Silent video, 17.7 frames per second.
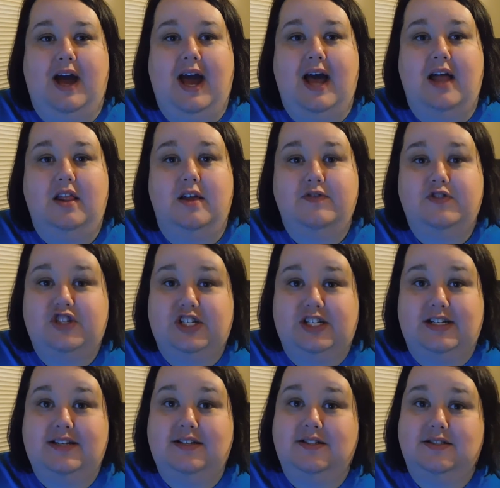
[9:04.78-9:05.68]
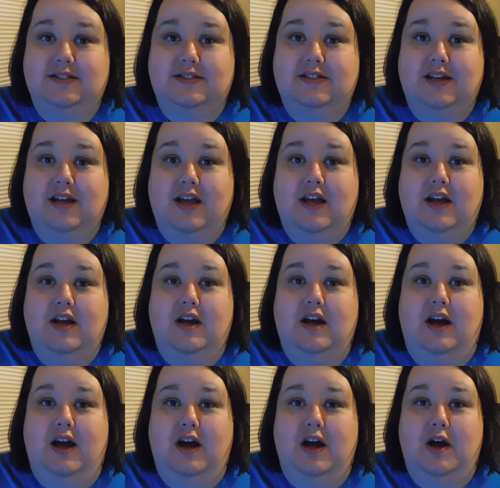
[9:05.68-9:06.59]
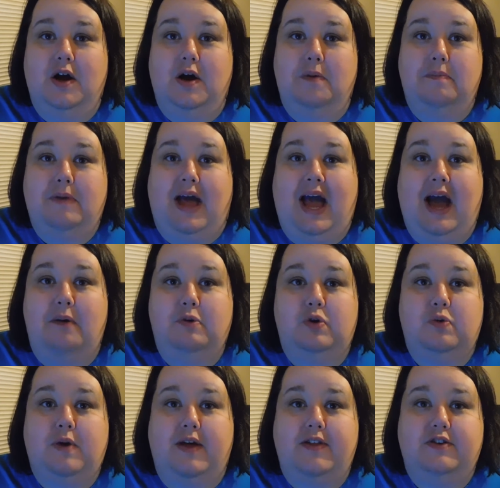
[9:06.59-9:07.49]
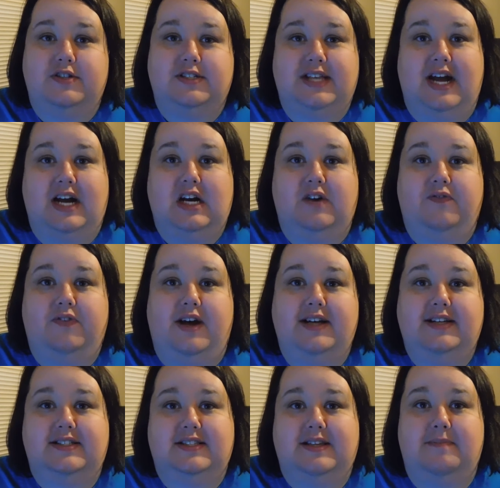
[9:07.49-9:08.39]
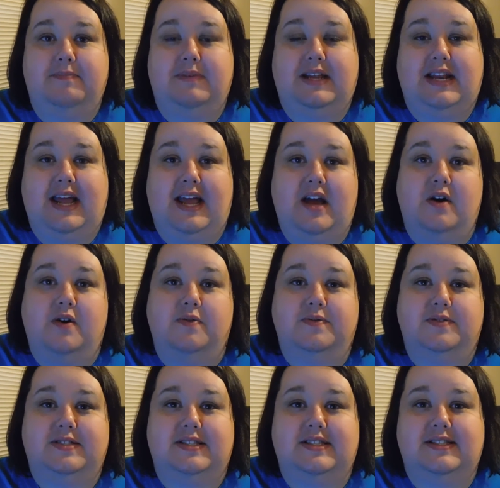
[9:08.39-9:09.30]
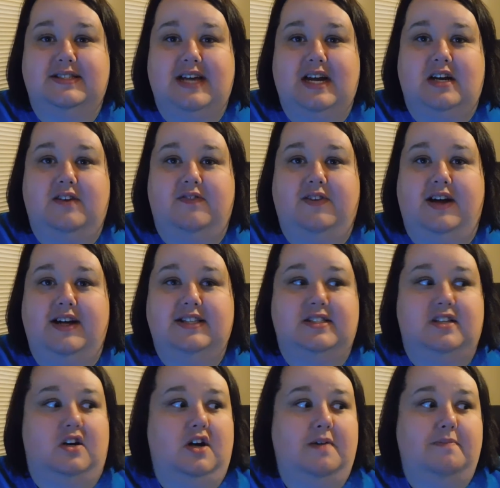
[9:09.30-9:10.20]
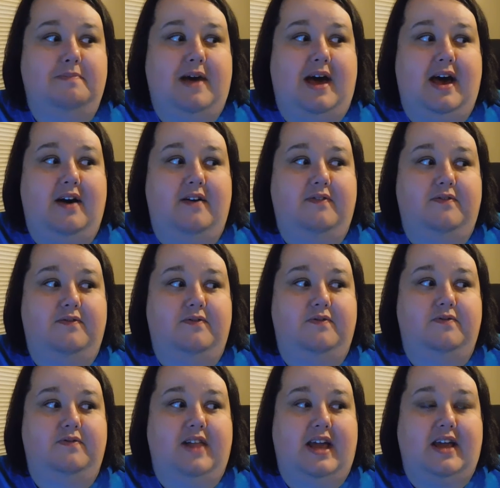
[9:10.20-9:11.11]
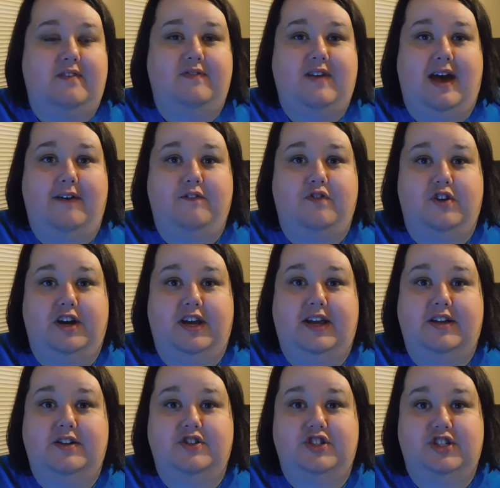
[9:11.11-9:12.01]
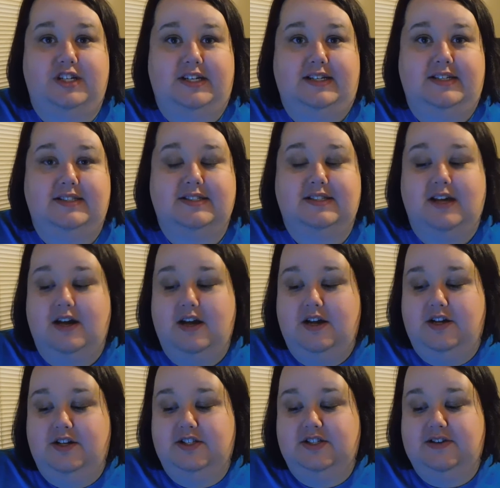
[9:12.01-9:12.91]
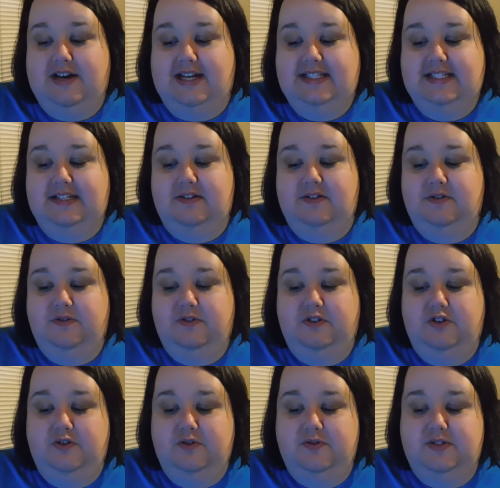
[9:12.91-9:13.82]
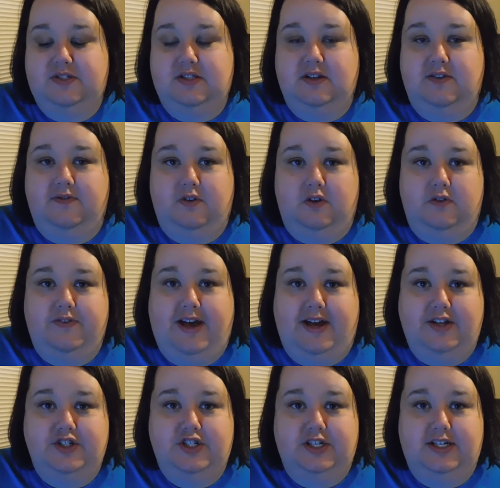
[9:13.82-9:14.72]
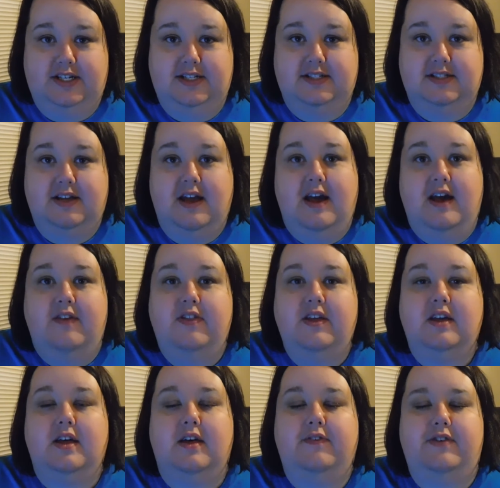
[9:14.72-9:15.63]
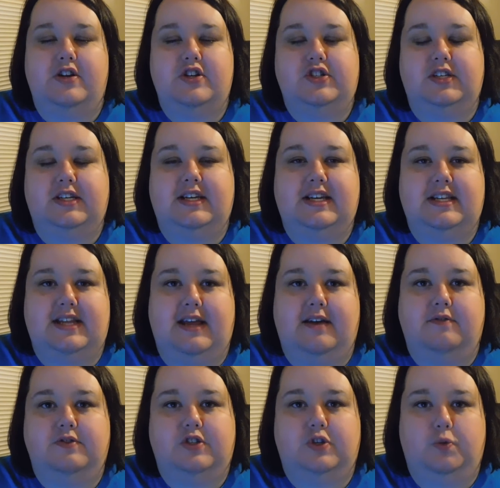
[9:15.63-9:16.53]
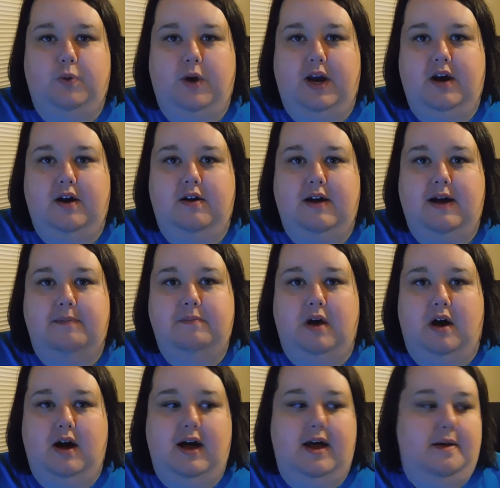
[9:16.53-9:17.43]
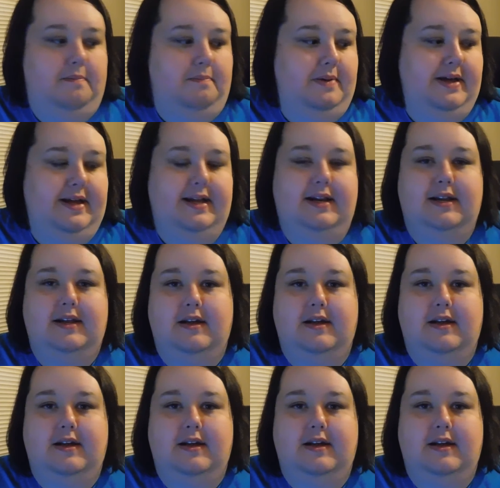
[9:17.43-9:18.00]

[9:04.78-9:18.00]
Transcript: I love cheese. I would rather sacrifice something else than sacrifice on my fat-free cheese. So I do use the full-fat cheese. I think I'll eventually get down to where I'm not, but